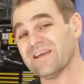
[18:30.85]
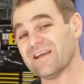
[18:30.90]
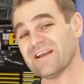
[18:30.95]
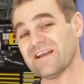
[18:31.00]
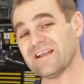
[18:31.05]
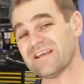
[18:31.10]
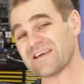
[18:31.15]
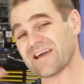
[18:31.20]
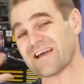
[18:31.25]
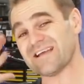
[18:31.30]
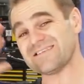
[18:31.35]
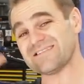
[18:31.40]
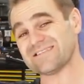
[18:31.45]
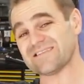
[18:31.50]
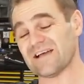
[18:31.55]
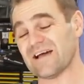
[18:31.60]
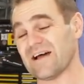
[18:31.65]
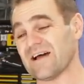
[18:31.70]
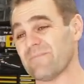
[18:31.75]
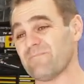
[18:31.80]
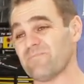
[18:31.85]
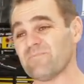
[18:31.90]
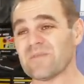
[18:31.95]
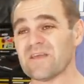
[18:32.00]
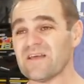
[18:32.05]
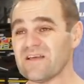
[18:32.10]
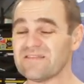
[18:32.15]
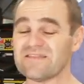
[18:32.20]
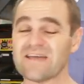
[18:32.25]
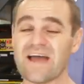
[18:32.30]
In any case, that
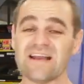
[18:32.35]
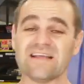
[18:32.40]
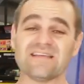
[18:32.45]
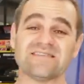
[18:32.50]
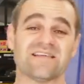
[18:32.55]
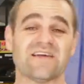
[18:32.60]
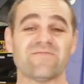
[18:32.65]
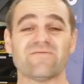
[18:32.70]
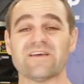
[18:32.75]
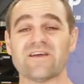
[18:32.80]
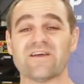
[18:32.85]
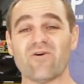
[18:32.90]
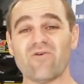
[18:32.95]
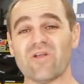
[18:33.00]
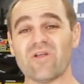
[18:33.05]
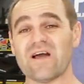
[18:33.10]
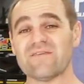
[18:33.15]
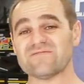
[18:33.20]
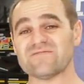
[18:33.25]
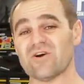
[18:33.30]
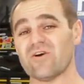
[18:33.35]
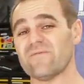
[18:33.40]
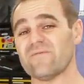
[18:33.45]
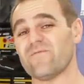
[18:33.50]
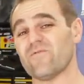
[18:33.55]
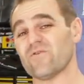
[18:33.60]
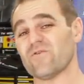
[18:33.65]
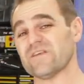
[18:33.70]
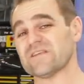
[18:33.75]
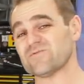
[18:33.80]
is definitely all I have time
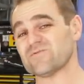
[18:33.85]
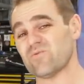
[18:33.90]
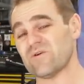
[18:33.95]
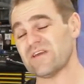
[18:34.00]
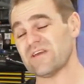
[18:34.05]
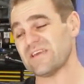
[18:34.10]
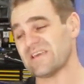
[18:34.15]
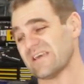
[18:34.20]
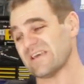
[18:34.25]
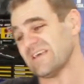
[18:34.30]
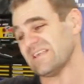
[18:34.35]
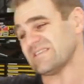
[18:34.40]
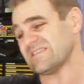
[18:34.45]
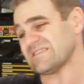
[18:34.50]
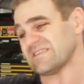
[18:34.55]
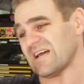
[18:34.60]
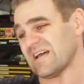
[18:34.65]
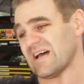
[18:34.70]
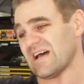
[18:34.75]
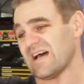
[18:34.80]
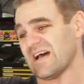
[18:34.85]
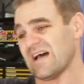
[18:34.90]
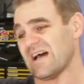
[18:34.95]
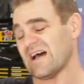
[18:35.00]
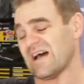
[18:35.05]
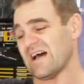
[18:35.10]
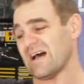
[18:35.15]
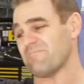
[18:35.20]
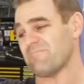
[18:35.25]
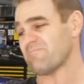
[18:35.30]
for this week. It's
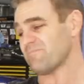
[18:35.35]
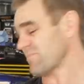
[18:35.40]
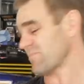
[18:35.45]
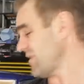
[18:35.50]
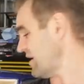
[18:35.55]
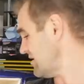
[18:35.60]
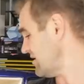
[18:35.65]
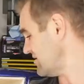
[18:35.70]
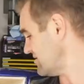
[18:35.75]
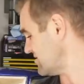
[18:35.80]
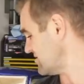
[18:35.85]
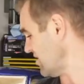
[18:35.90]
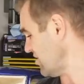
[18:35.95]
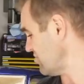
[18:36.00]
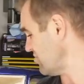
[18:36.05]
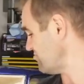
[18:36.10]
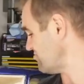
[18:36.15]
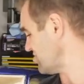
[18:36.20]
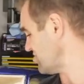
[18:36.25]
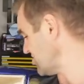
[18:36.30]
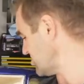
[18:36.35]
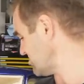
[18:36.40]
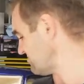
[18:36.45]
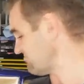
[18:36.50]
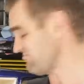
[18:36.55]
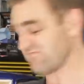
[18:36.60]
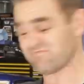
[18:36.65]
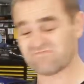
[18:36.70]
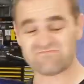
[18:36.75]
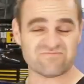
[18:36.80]
so just
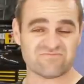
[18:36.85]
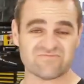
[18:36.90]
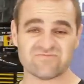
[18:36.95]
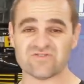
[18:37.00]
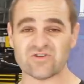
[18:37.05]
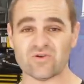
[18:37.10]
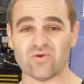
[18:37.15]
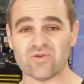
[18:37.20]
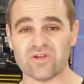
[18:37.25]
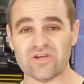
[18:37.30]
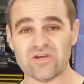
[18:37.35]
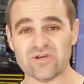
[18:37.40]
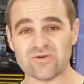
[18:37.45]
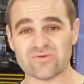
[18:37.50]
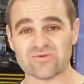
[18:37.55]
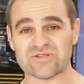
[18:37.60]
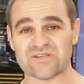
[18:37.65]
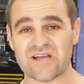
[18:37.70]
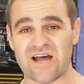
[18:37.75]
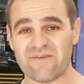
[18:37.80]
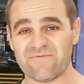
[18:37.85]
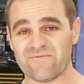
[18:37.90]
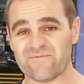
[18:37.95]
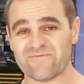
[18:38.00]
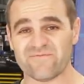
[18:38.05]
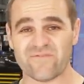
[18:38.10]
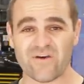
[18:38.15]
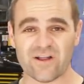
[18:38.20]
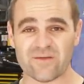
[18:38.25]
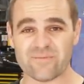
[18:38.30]
do all the usual stuff.
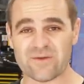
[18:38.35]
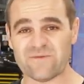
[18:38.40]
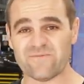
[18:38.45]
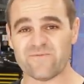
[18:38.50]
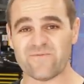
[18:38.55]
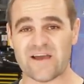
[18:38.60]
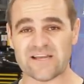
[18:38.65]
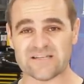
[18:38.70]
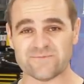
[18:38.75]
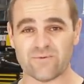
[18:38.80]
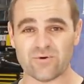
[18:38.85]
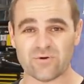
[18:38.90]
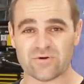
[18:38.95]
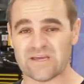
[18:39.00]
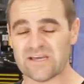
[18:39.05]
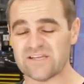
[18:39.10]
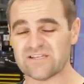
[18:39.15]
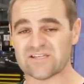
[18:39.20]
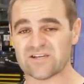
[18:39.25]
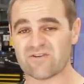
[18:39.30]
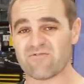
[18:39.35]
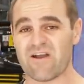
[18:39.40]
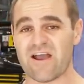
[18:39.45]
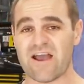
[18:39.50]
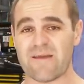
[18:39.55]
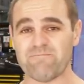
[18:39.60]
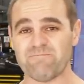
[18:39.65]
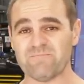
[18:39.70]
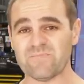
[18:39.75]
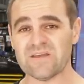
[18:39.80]
Follow me, Facebook,
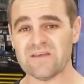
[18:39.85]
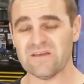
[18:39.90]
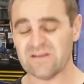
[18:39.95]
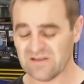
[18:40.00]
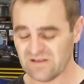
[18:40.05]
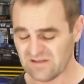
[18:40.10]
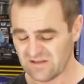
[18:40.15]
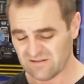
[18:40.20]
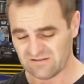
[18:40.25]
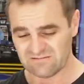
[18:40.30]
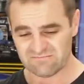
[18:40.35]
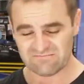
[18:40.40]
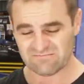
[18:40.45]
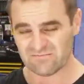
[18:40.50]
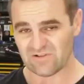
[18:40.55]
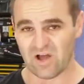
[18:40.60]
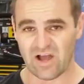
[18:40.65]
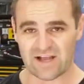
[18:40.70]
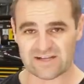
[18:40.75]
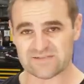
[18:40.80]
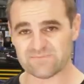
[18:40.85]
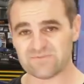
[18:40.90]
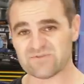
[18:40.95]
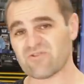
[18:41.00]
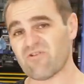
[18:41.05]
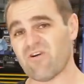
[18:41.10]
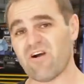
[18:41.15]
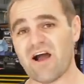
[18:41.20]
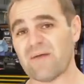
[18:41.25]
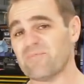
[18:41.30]
Instagram, like,
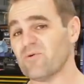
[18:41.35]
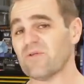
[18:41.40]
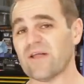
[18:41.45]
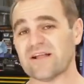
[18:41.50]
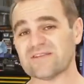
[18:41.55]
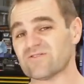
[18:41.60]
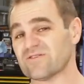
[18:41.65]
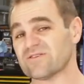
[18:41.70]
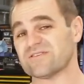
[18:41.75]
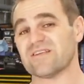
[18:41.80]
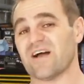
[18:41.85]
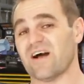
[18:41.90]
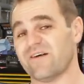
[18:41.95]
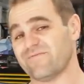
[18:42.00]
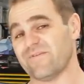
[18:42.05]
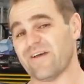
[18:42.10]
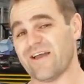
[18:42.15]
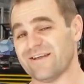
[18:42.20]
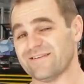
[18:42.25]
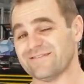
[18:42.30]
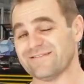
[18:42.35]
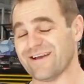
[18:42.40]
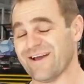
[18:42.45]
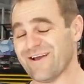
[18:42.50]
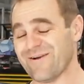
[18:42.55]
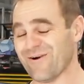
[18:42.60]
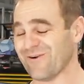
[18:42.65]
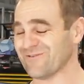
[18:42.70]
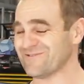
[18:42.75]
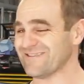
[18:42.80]
subscribe, all that sort of stuff, and
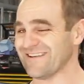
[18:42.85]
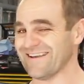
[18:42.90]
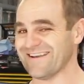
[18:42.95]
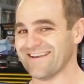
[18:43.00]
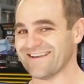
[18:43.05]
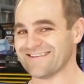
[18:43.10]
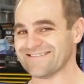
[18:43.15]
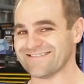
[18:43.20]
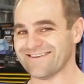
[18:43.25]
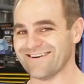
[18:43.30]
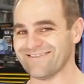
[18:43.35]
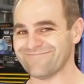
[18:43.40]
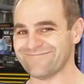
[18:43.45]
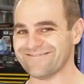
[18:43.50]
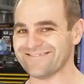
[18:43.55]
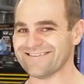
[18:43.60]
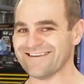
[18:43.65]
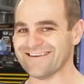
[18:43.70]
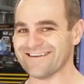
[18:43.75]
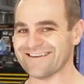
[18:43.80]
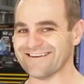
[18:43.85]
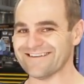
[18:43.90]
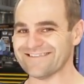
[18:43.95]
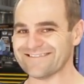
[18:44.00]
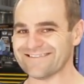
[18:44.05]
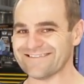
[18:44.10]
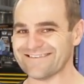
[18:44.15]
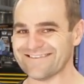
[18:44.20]
I'll see you next time. See you guys.